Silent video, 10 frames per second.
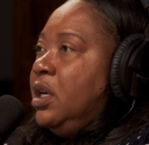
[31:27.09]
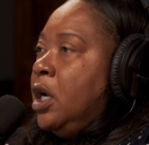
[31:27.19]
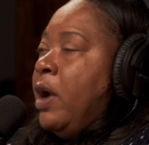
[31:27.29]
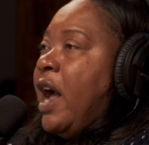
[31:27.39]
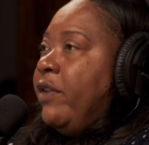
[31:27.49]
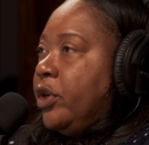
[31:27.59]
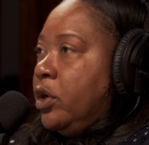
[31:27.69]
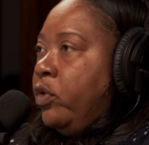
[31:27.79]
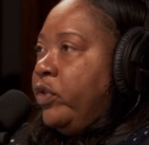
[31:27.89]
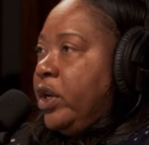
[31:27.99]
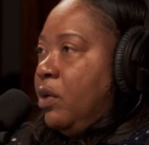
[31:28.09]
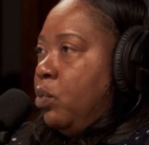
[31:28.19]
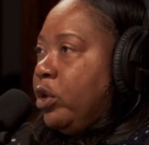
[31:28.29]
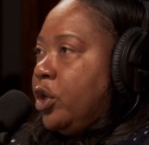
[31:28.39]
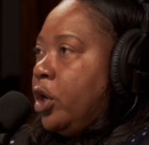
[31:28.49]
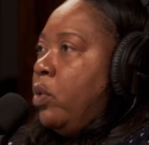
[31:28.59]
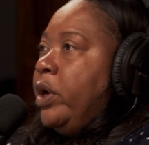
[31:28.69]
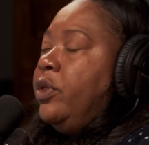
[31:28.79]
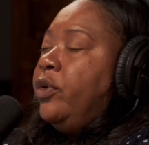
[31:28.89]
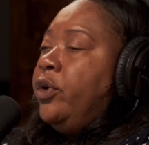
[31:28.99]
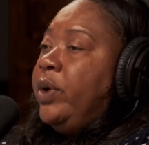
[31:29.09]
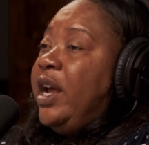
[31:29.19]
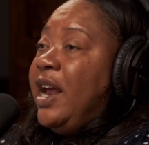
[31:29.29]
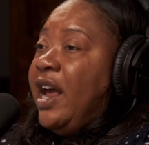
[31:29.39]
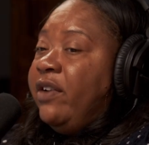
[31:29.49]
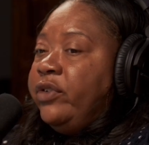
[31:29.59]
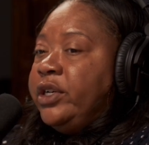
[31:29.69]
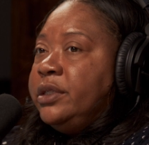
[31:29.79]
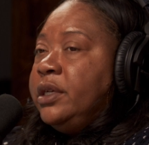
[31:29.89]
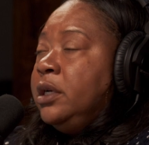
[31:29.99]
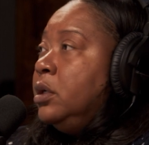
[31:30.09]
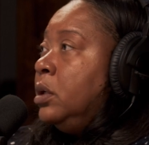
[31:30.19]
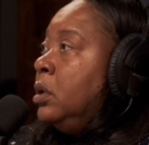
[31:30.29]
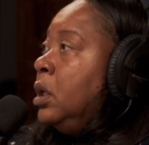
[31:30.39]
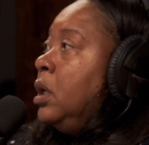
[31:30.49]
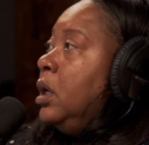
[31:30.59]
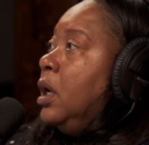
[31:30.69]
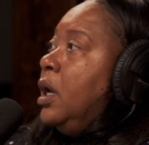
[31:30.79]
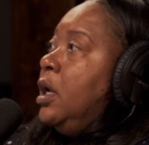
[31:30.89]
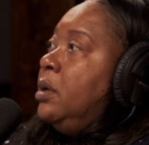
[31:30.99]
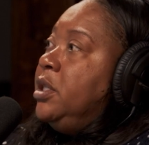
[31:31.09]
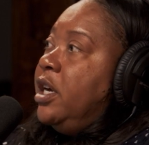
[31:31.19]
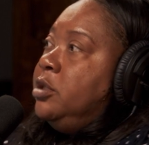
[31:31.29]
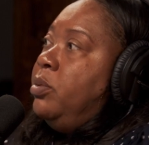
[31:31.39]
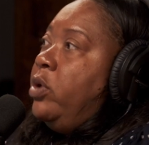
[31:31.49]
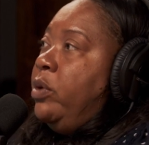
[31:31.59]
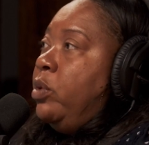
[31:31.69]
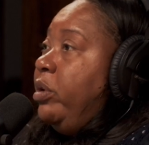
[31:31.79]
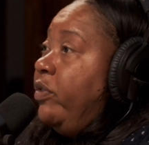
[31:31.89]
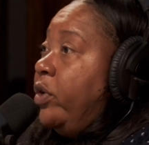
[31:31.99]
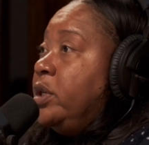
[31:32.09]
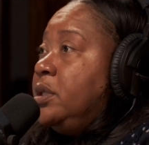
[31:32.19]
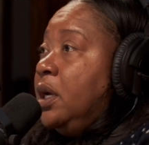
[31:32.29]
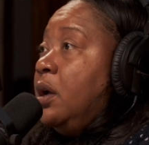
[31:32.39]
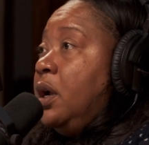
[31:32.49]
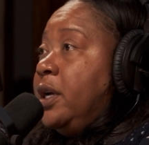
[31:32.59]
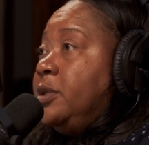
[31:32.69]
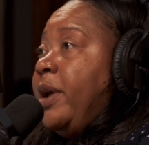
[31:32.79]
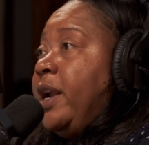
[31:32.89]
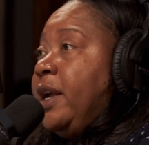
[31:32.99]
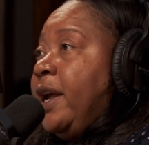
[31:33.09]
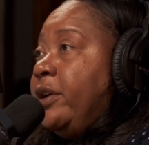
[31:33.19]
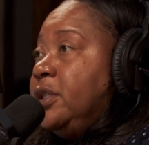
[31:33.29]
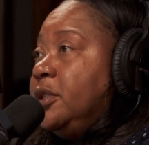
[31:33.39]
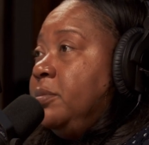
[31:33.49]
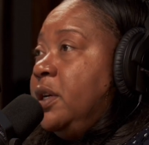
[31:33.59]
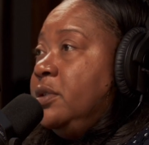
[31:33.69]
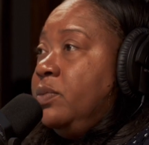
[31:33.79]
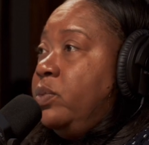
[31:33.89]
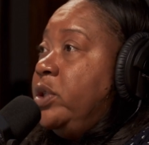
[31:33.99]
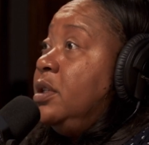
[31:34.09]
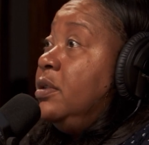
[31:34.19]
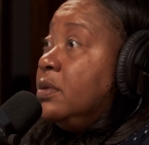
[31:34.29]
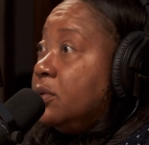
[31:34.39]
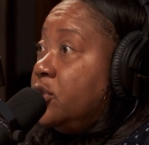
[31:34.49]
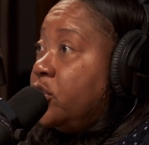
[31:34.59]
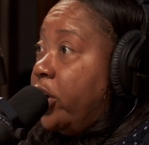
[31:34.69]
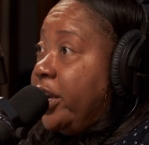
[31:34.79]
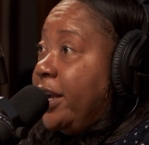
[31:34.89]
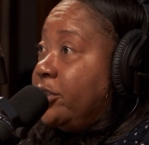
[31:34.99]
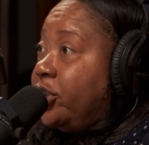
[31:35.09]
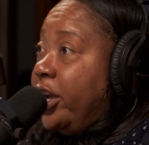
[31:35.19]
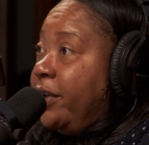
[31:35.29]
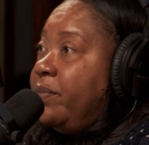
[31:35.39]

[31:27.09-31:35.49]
after COVID and what they're going through. And every single touch point will be focusing on Hispanic Heritage Month, which started yesterday